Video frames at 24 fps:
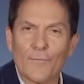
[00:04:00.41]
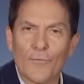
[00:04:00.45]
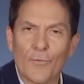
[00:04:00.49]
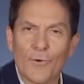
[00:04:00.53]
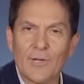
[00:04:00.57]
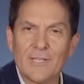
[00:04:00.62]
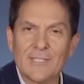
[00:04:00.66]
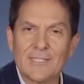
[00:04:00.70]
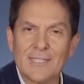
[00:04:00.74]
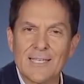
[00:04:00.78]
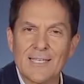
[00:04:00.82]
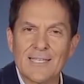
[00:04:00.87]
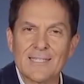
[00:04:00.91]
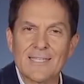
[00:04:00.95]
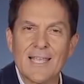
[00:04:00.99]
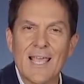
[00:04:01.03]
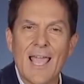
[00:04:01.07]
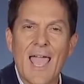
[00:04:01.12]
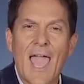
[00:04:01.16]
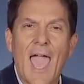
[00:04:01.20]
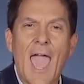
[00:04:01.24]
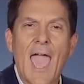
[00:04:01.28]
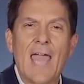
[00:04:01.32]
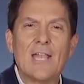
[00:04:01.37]
voices
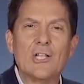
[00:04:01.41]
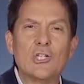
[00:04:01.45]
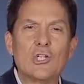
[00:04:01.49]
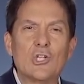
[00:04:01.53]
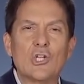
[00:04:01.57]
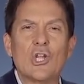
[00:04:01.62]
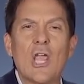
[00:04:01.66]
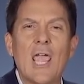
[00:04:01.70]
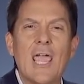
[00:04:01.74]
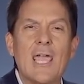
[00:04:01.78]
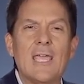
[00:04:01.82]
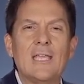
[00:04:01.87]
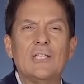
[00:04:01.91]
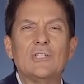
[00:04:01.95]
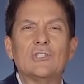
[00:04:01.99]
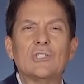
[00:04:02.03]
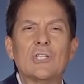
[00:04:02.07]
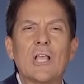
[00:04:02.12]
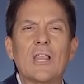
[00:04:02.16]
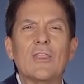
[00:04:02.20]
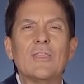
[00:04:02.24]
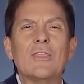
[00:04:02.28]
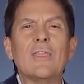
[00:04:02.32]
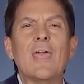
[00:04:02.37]
and change
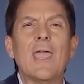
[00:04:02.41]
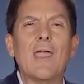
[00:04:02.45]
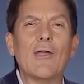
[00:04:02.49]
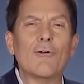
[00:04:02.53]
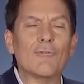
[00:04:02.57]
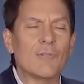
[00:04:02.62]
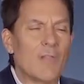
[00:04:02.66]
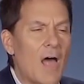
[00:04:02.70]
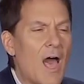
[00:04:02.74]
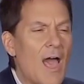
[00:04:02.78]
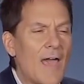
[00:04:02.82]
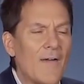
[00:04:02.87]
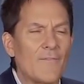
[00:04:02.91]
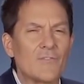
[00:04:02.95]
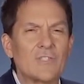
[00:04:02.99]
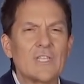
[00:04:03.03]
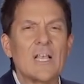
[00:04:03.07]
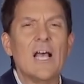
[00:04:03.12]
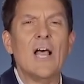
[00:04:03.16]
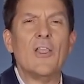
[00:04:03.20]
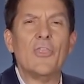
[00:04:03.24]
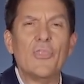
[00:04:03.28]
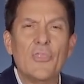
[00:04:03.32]
their lives.